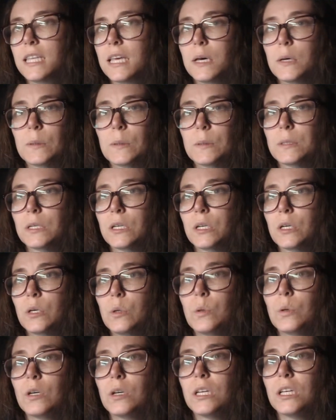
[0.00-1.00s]
So,
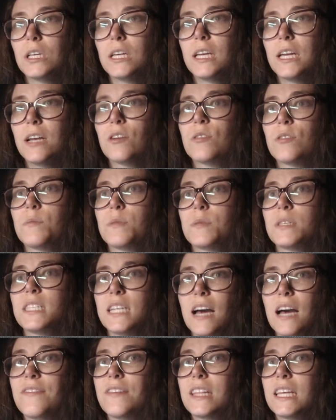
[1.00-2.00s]
cool. Here's
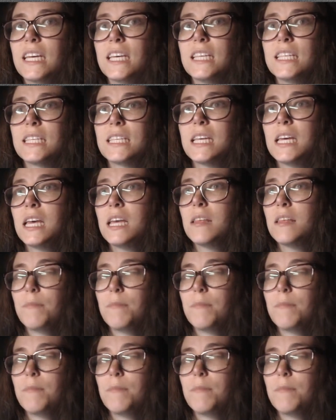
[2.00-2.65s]
Mistopheles.